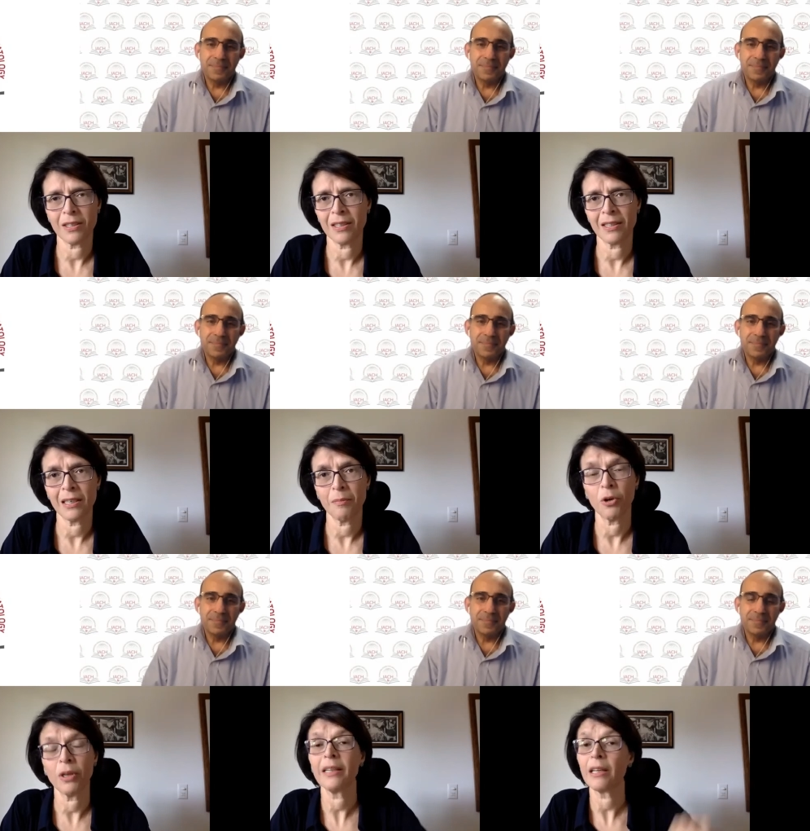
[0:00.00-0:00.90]
Speaker 1: disease
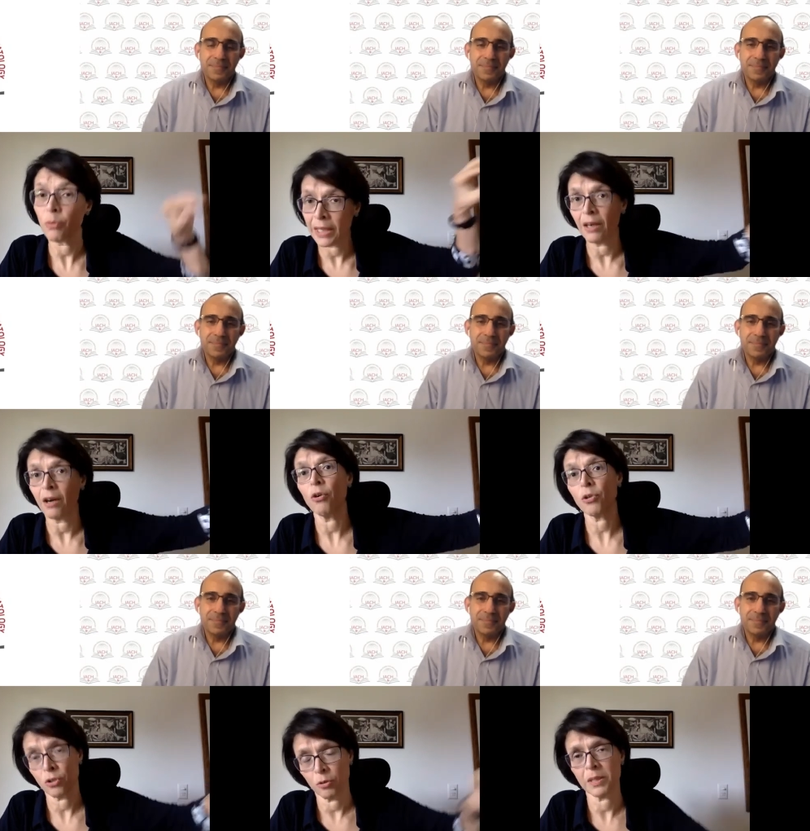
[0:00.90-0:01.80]
anymore that we
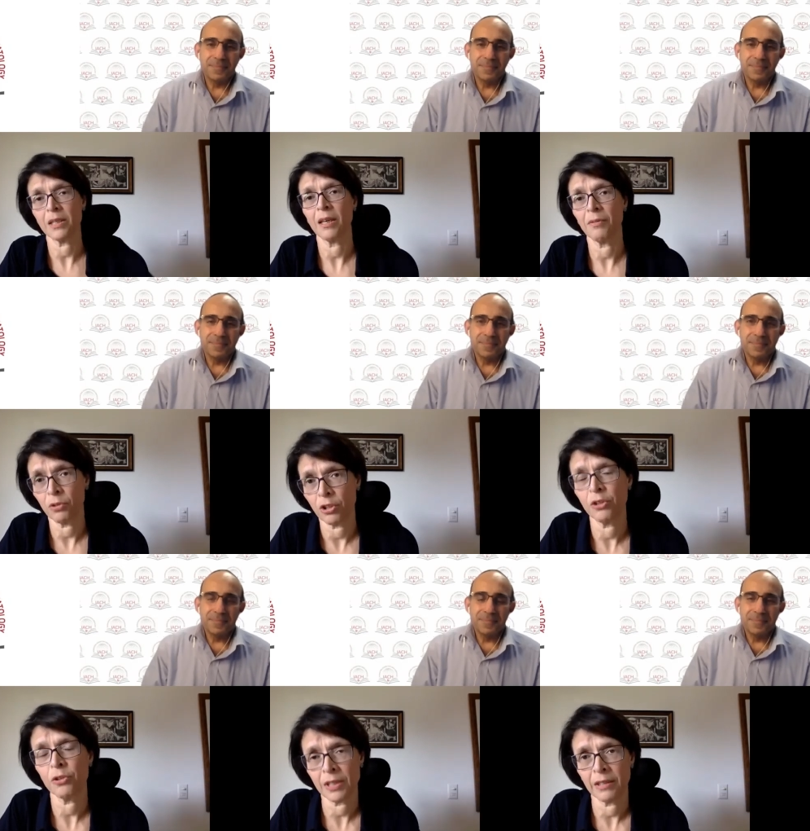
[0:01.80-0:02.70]
also observed
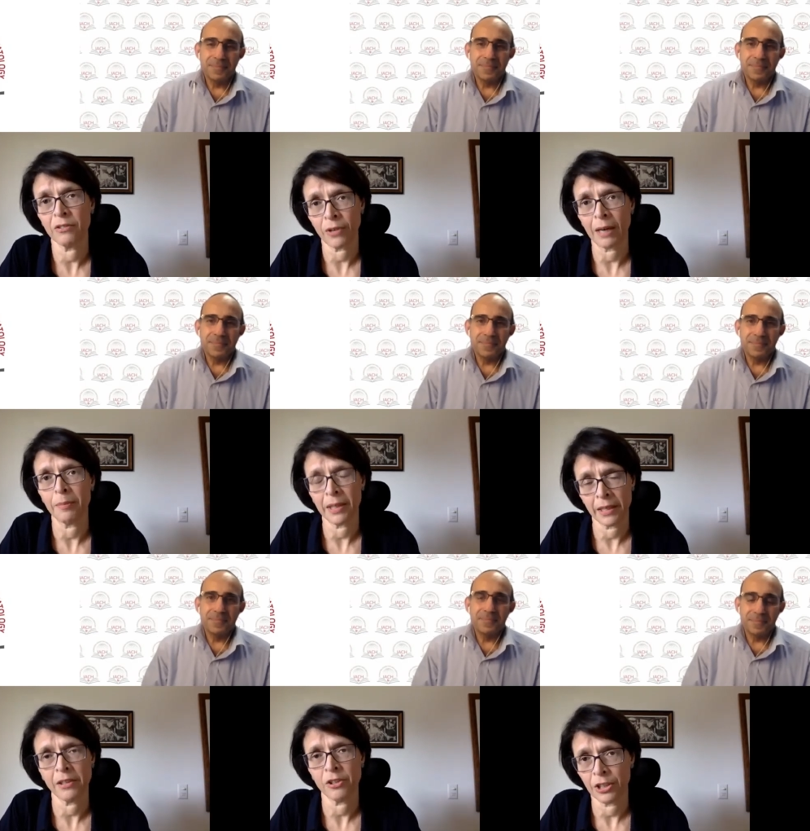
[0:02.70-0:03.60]
using rabbit
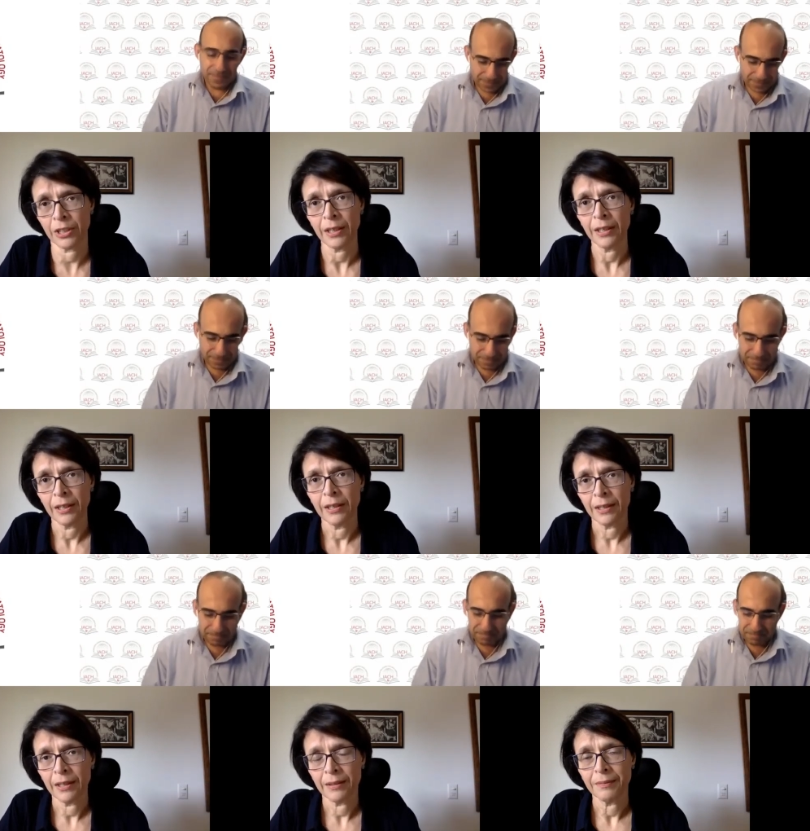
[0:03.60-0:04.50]
ATG.
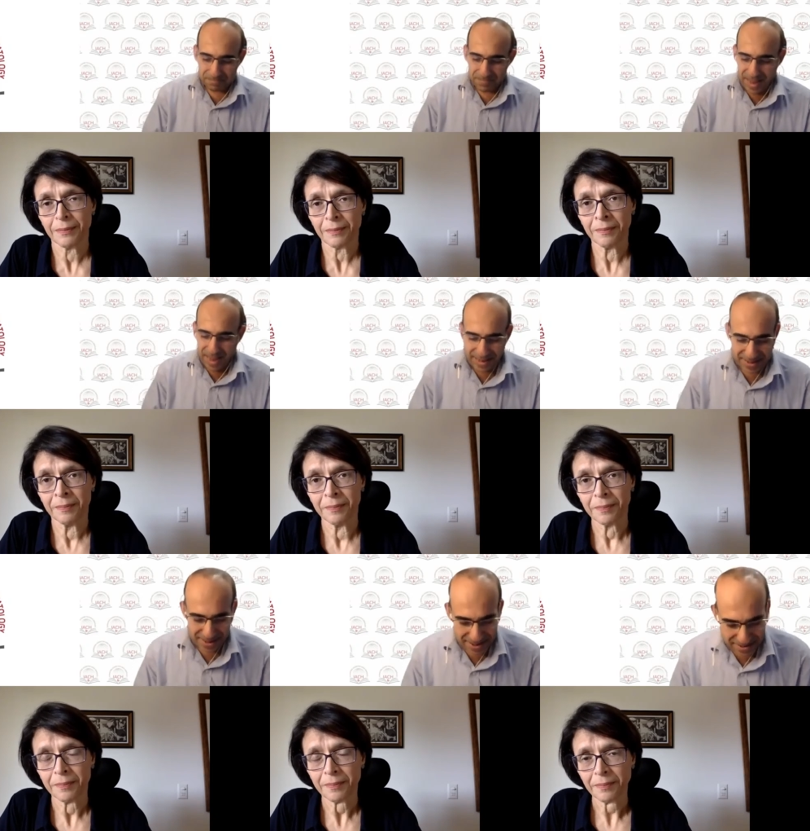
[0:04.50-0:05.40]

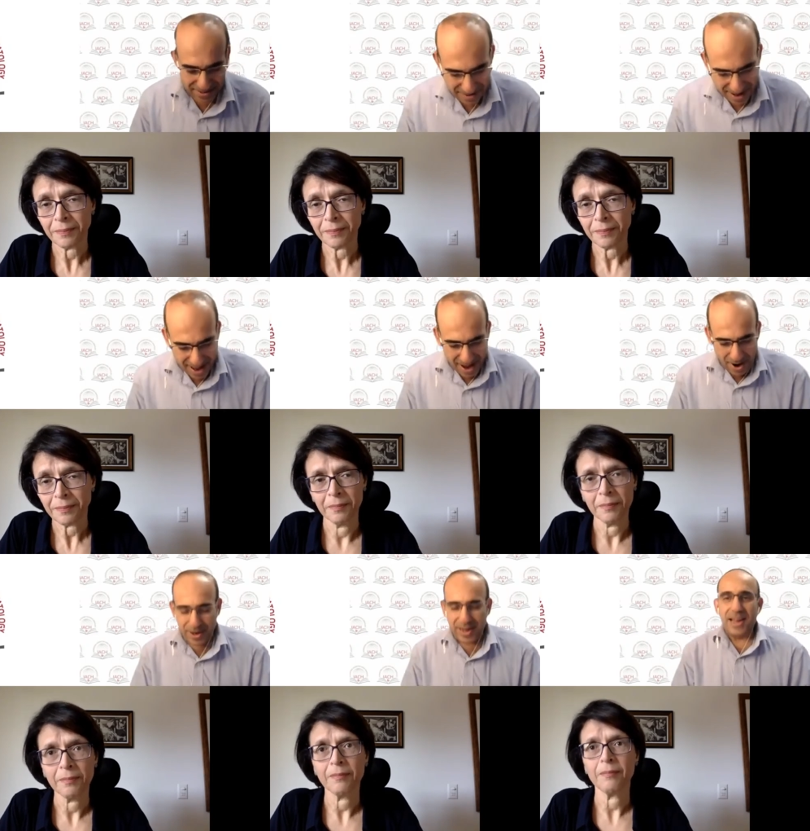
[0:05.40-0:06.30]
Speaker 2: Excellent.
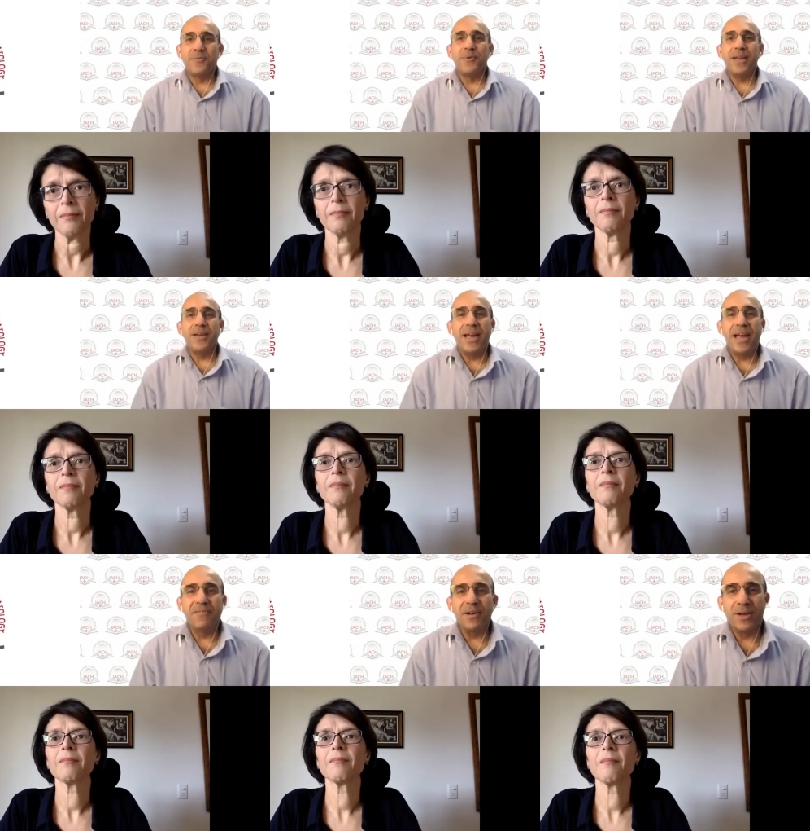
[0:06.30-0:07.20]
Okay, we, we
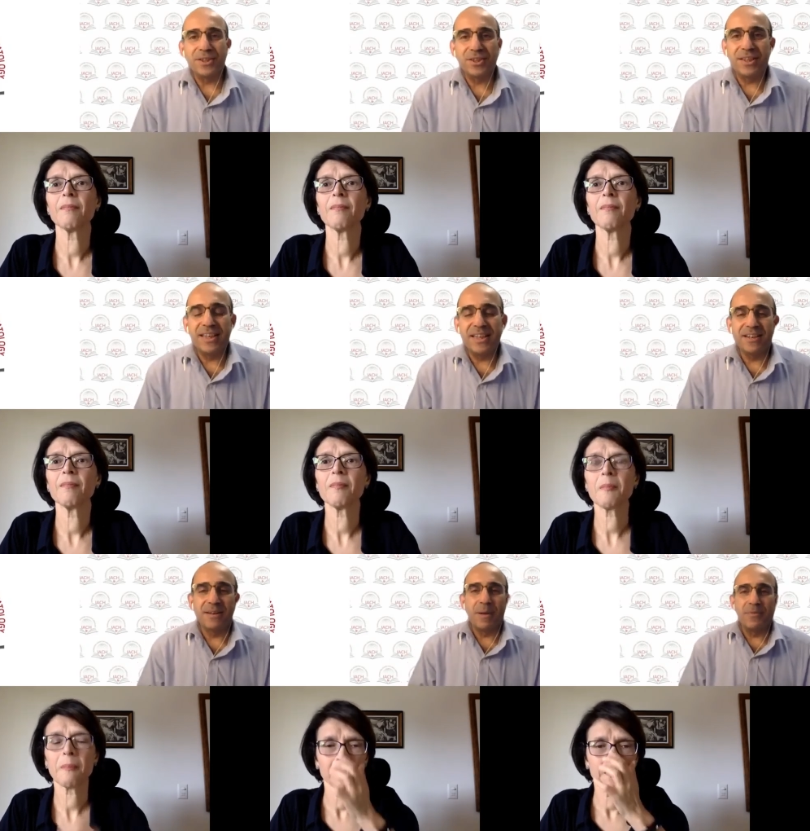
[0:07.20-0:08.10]
have a question
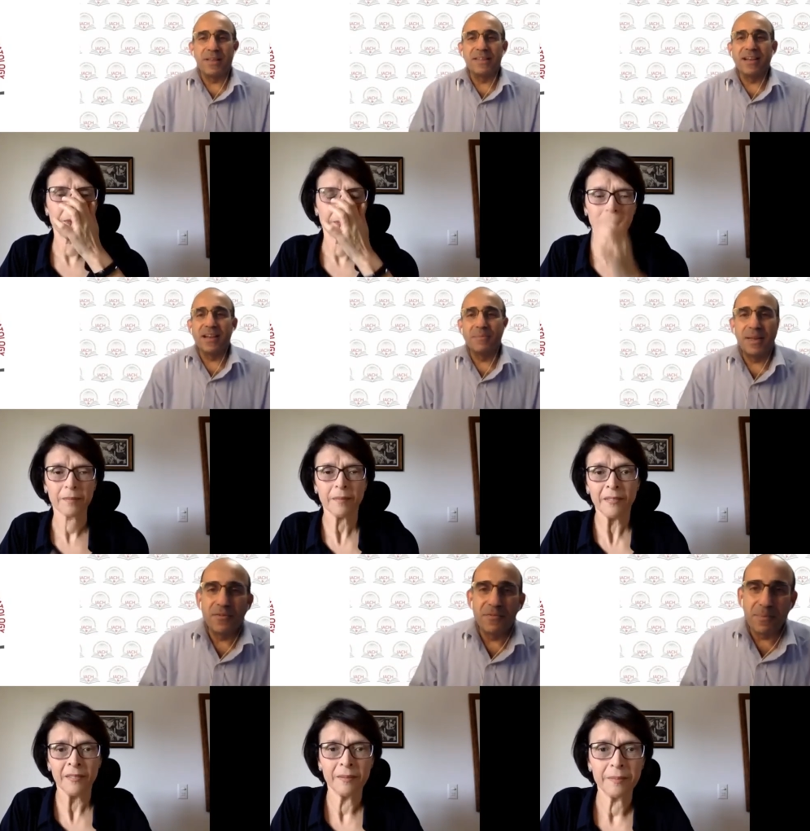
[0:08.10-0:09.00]
here about the
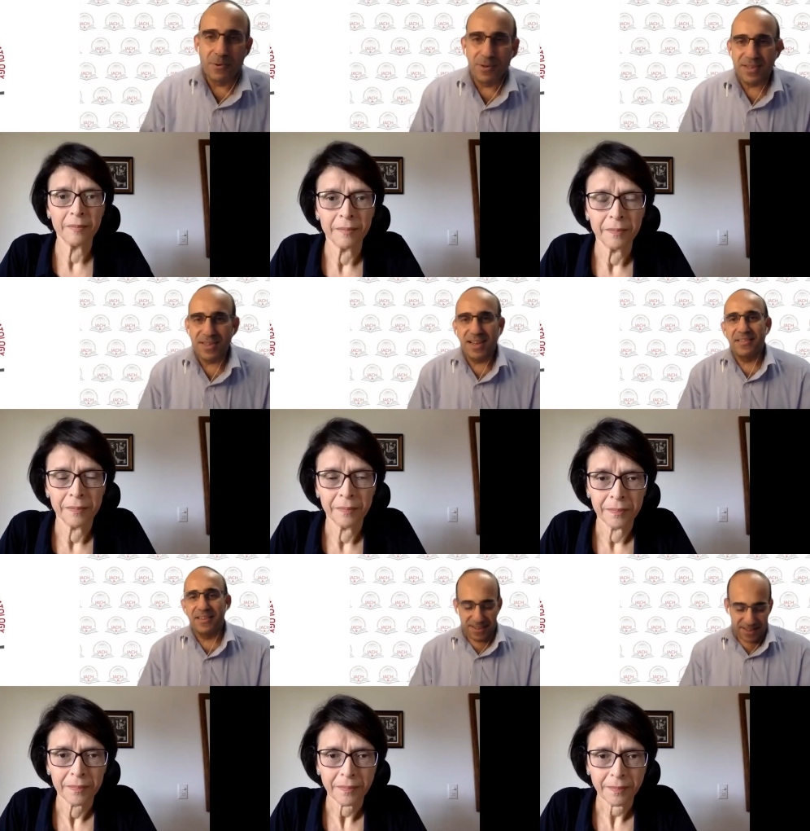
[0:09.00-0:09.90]
timing of both sides.
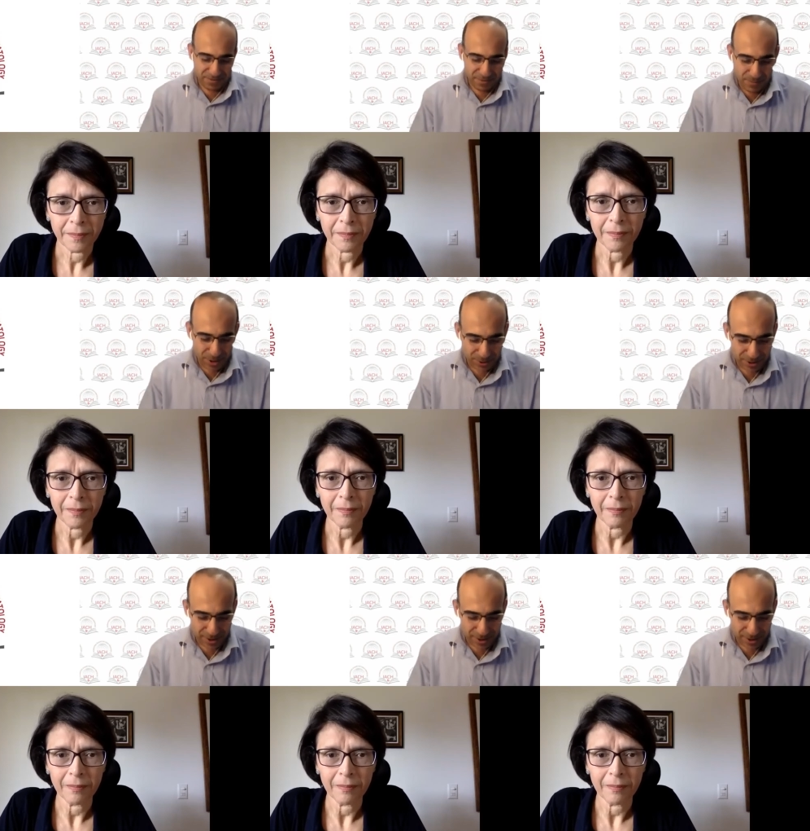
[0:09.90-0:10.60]
This is from Dr.